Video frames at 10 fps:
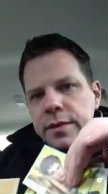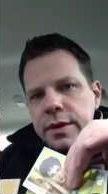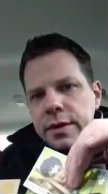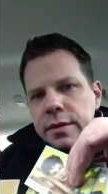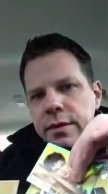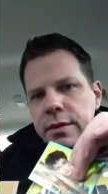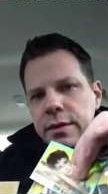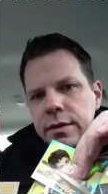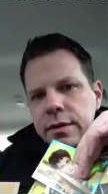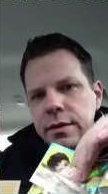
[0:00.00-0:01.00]
Taylor.
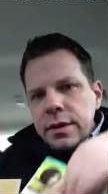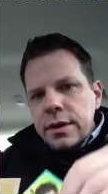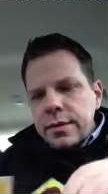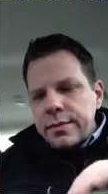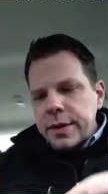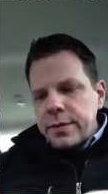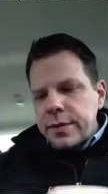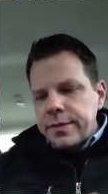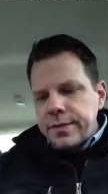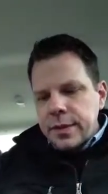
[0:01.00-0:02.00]
Okay.
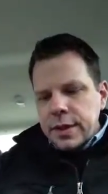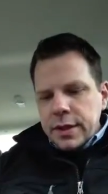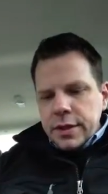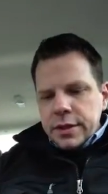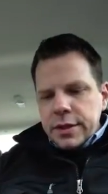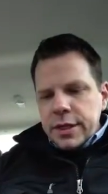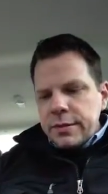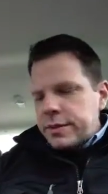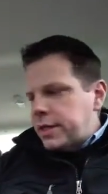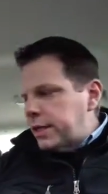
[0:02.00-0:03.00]

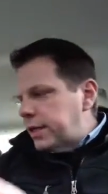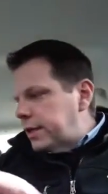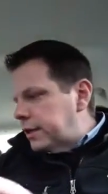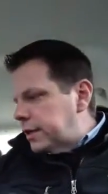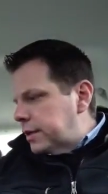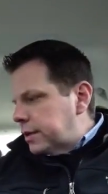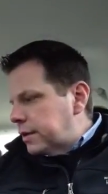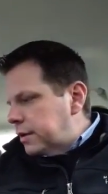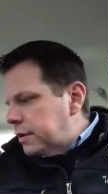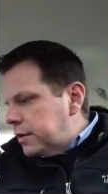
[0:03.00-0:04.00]
James Dean.
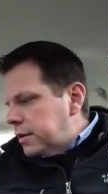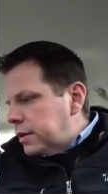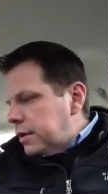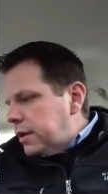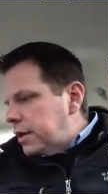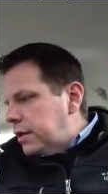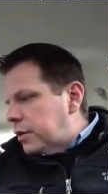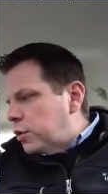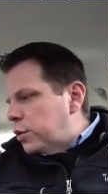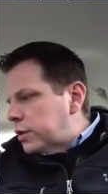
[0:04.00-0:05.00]
In a
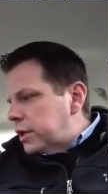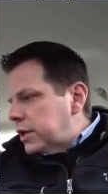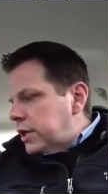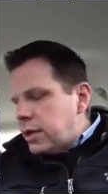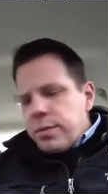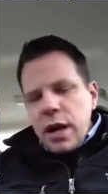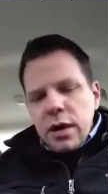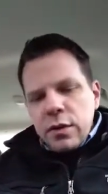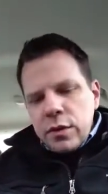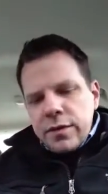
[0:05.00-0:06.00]
coat he
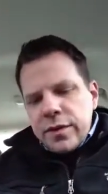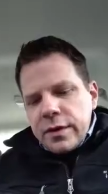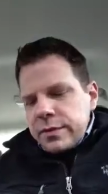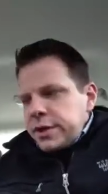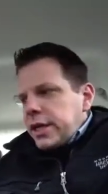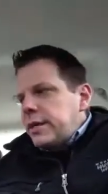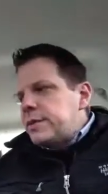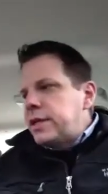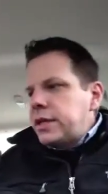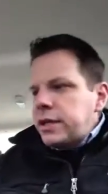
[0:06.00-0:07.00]
borrowed from
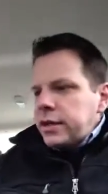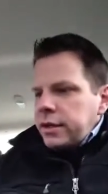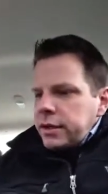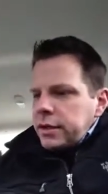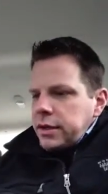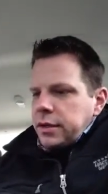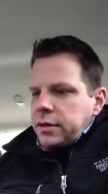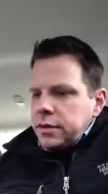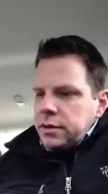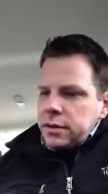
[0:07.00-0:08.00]
James Dean.
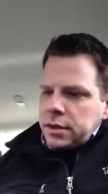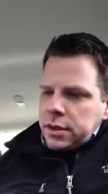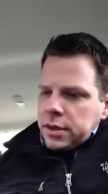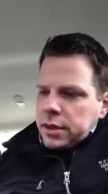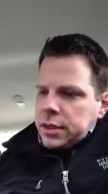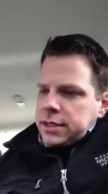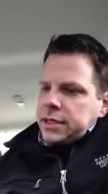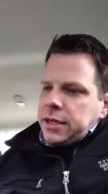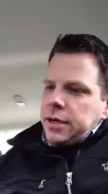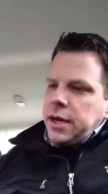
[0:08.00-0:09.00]
Let's
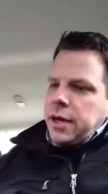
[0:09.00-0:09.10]
see here.